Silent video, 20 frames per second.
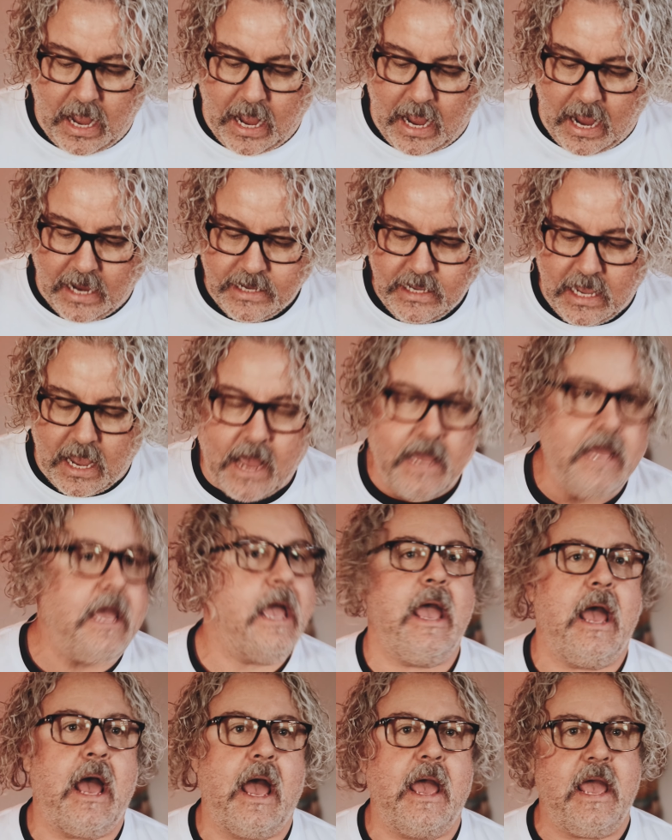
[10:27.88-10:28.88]
I
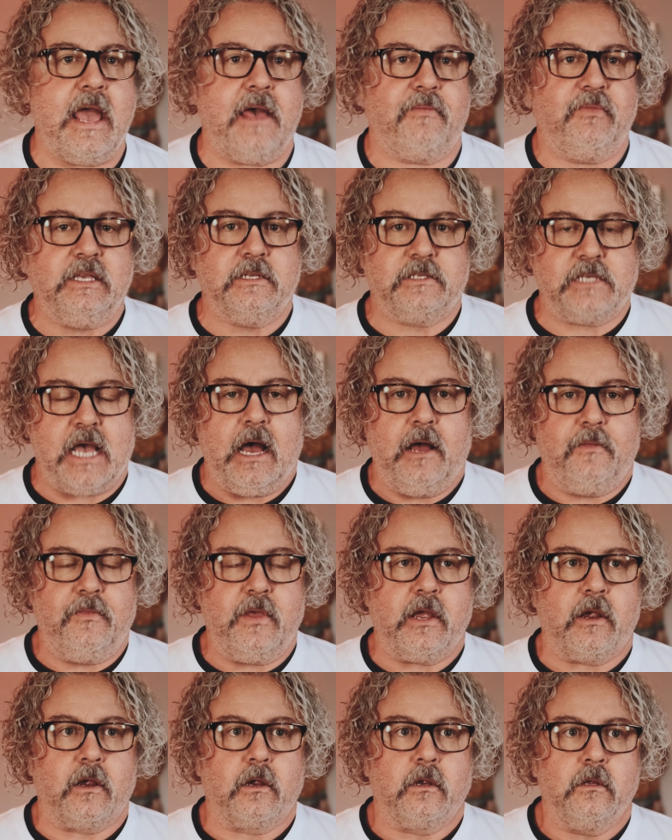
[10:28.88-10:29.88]
had these on
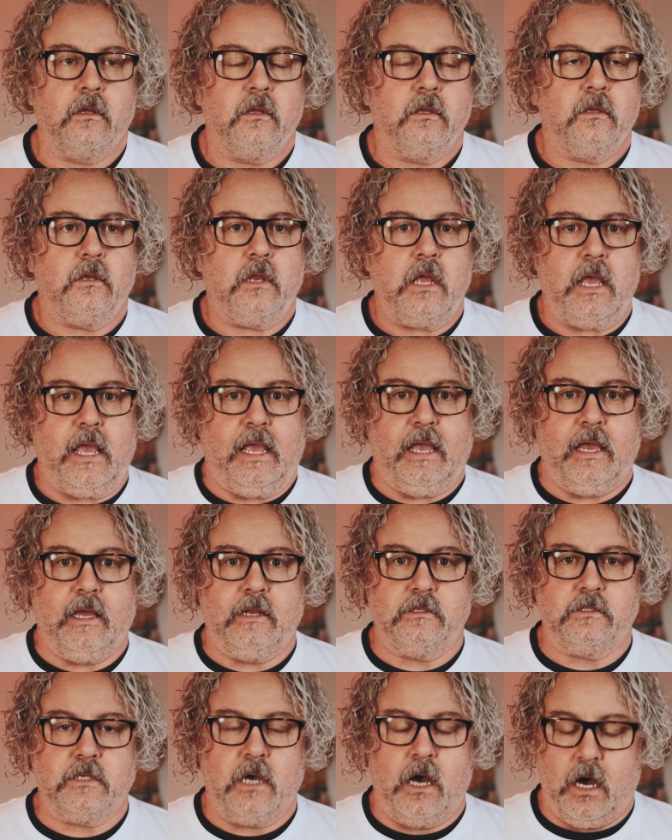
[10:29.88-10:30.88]
there,
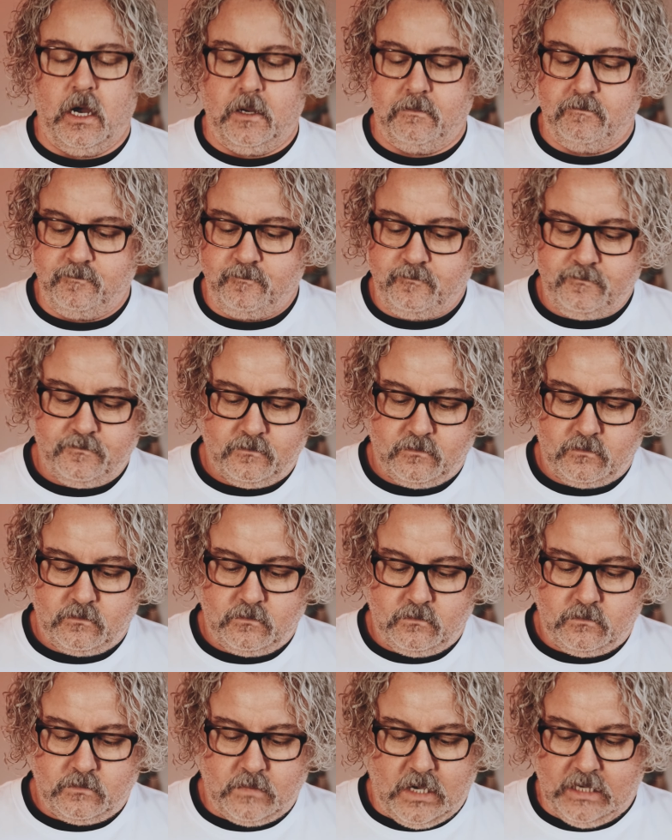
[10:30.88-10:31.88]
and
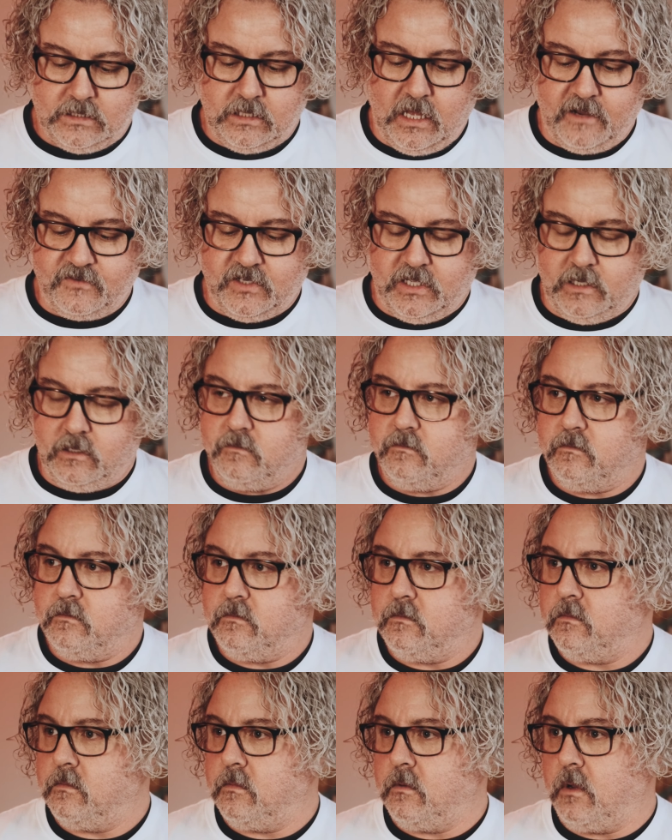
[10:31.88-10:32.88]
I loved it.
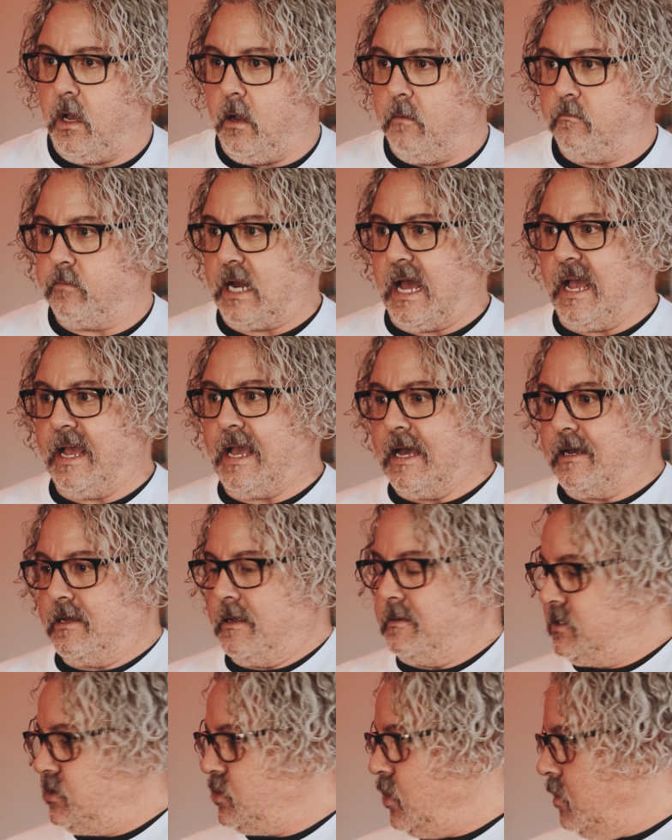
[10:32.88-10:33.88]
But I
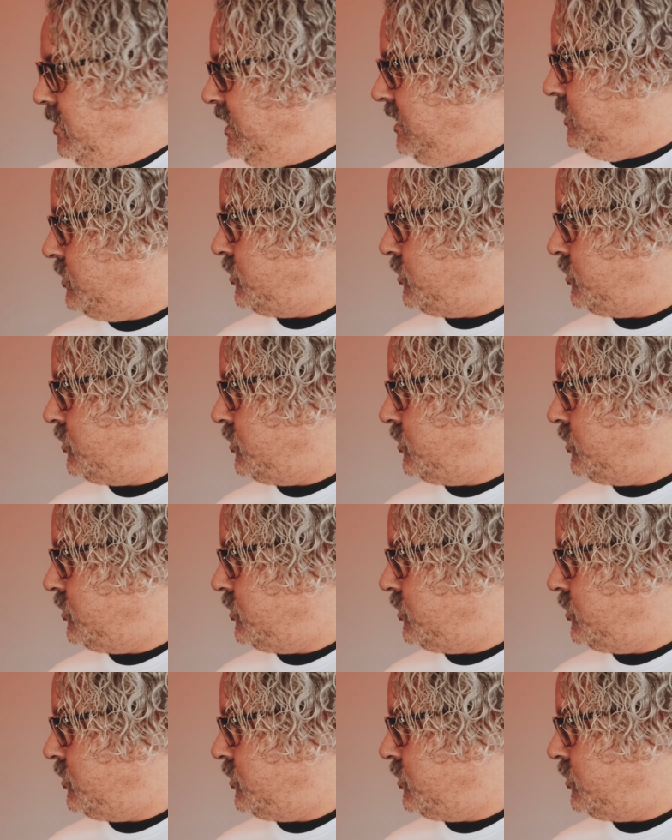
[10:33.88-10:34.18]
got so many